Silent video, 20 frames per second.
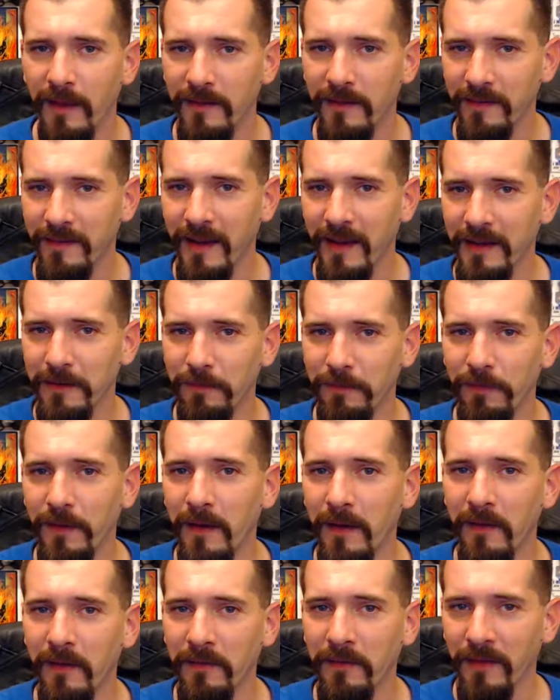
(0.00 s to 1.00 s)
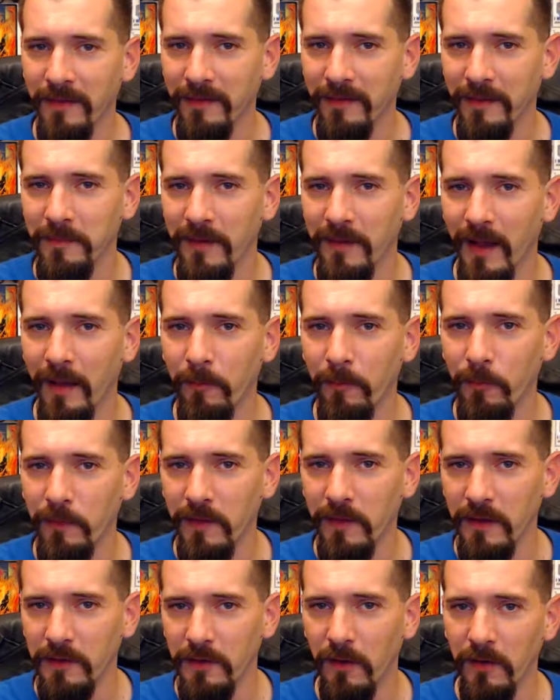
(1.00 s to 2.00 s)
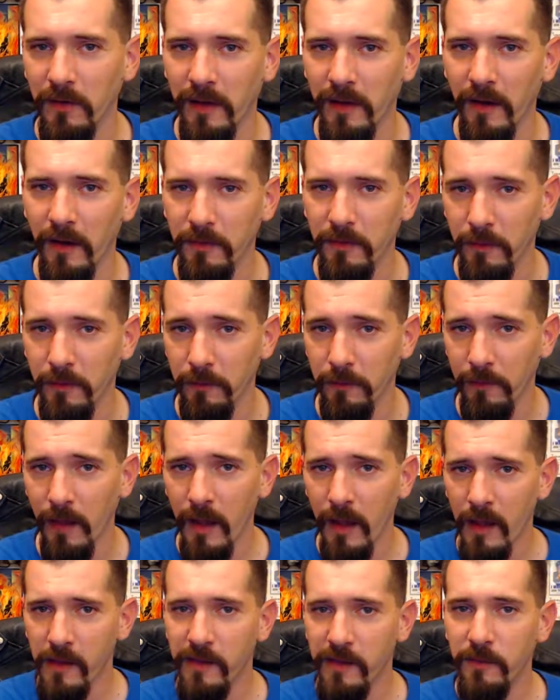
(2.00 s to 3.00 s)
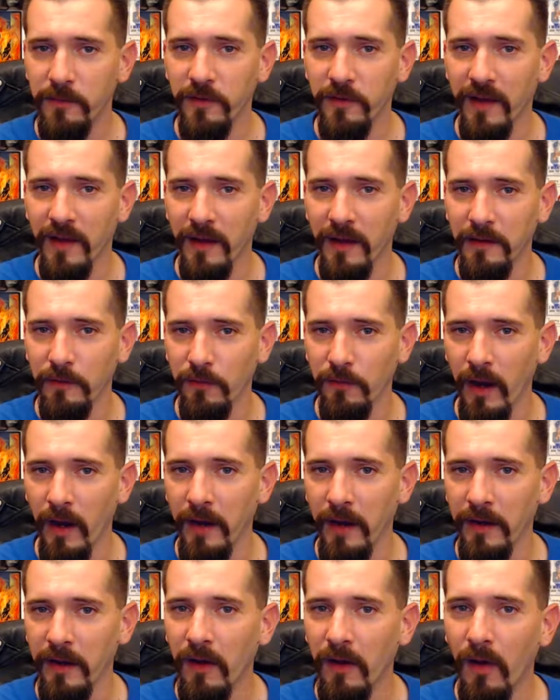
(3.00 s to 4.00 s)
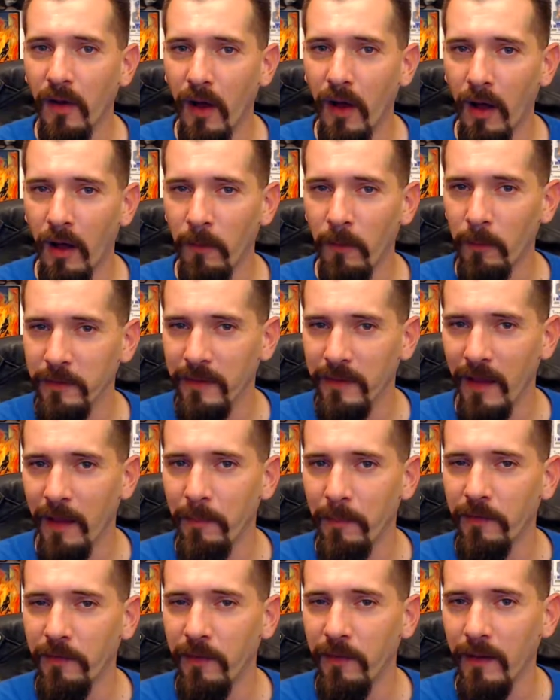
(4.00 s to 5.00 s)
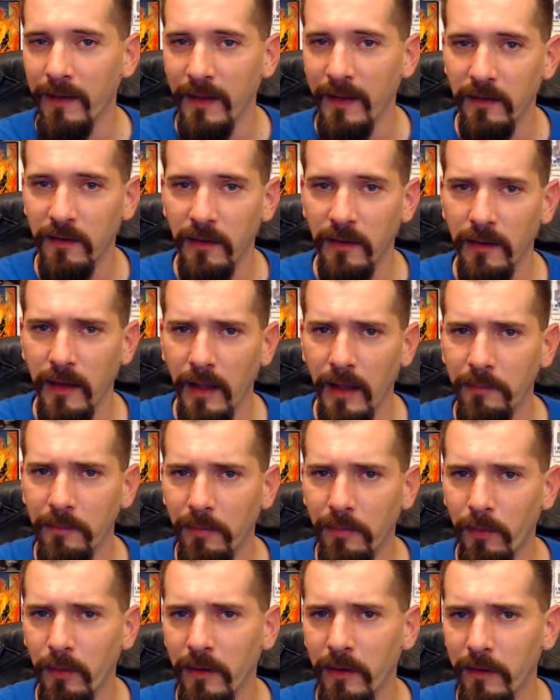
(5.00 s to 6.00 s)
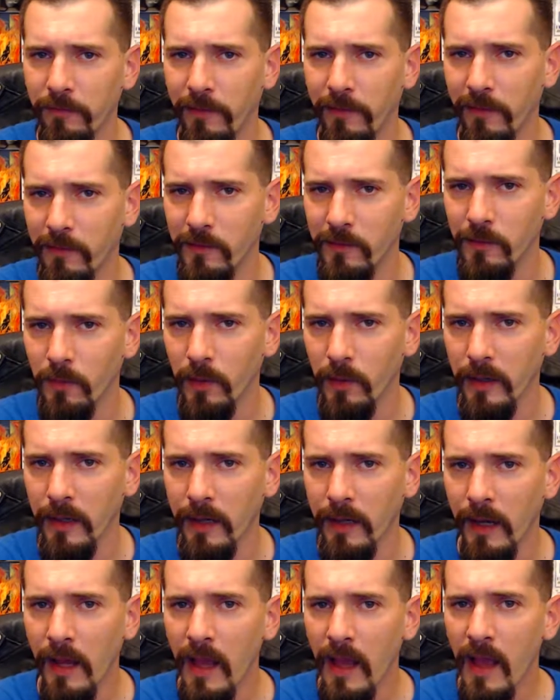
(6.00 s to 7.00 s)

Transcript: It does kind of feel like sometimes with the adult characters, they were just kind of riding along with them as they get to the end point of the story.